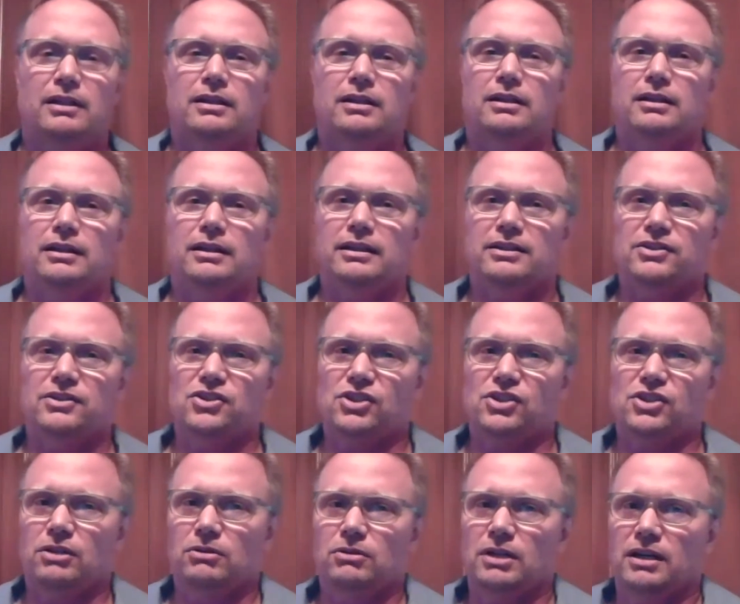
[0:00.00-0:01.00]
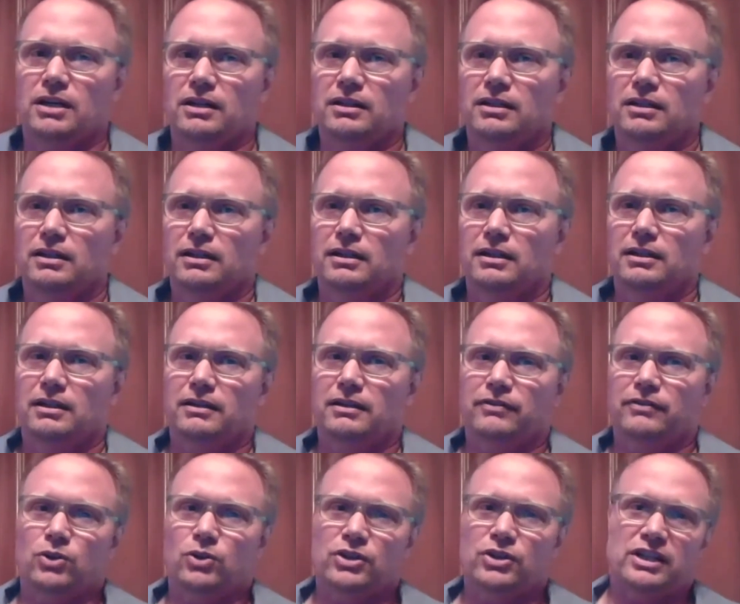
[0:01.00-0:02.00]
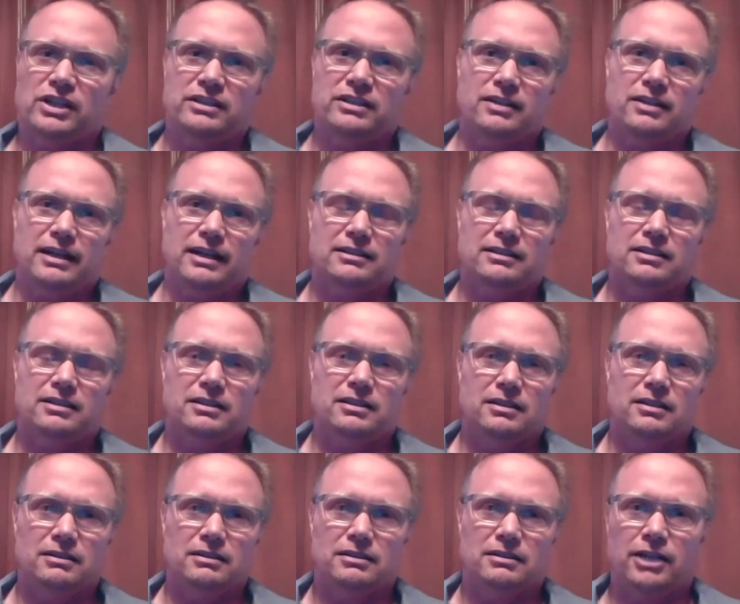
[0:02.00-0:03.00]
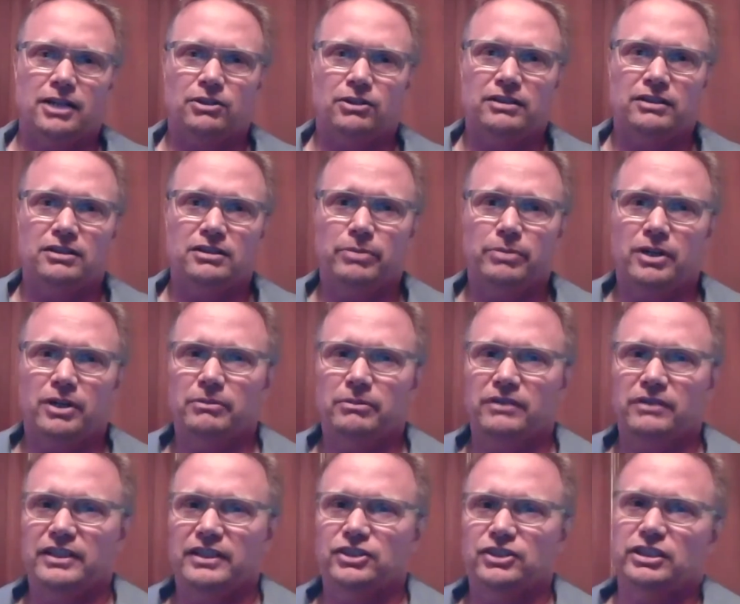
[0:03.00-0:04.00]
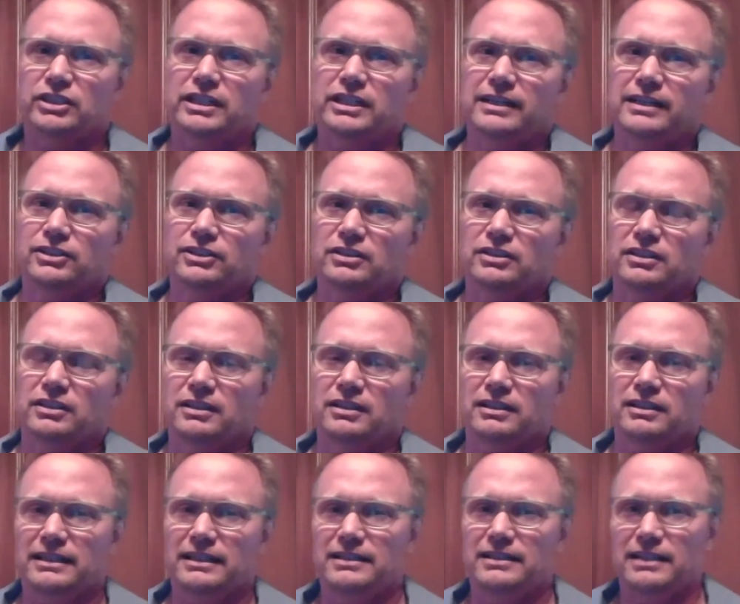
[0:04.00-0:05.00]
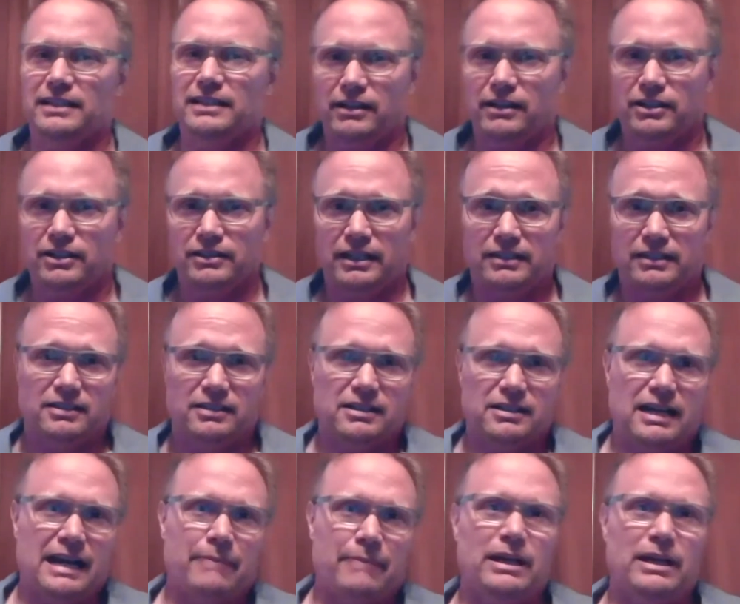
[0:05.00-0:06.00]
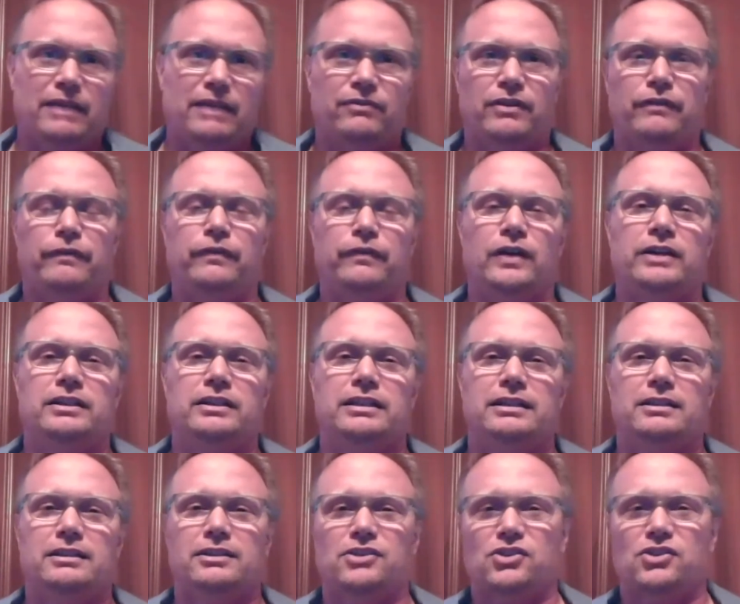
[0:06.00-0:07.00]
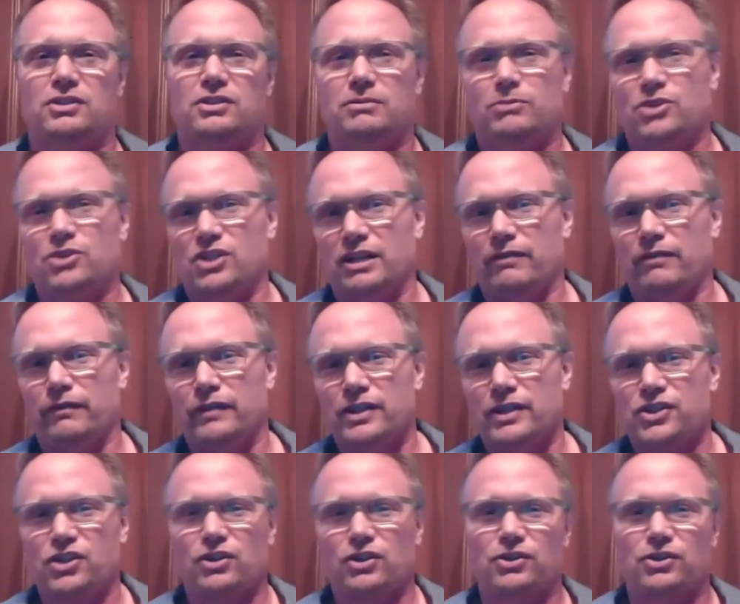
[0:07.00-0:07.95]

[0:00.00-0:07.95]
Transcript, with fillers: And so, uh, of course, I talked to the Colorado Department of Education, and they didn't at the time have the funding to send visitors